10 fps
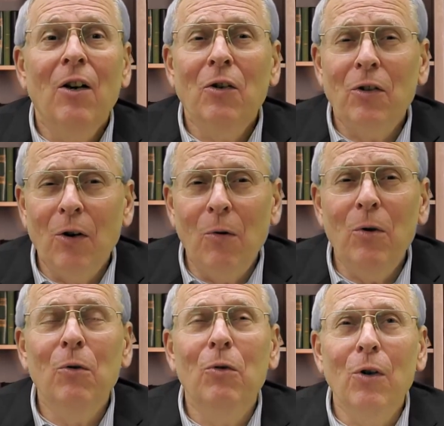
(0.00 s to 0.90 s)
so
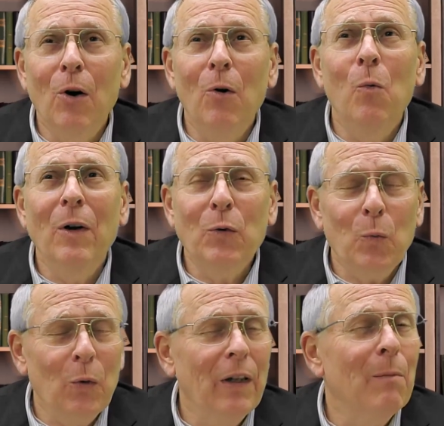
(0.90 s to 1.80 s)
you know what's
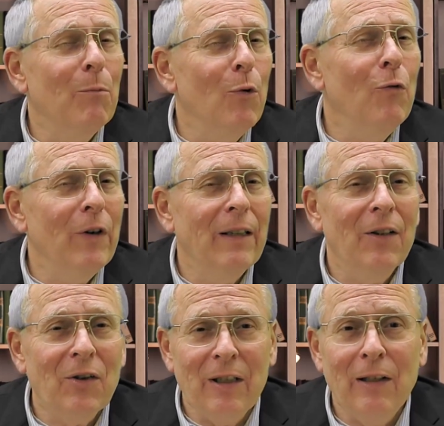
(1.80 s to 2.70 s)
really moving
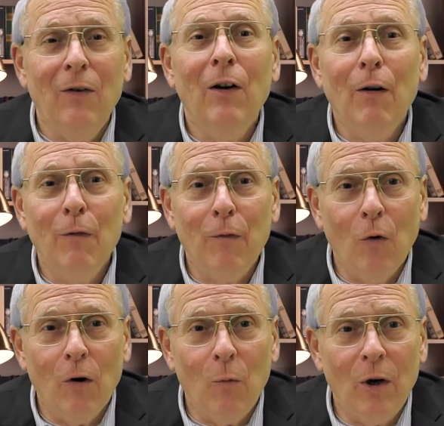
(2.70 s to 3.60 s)
this deal
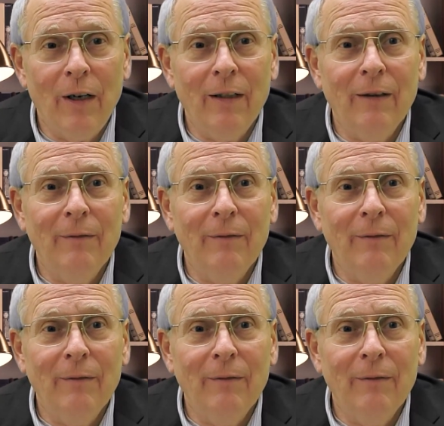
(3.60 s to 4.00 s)
forward.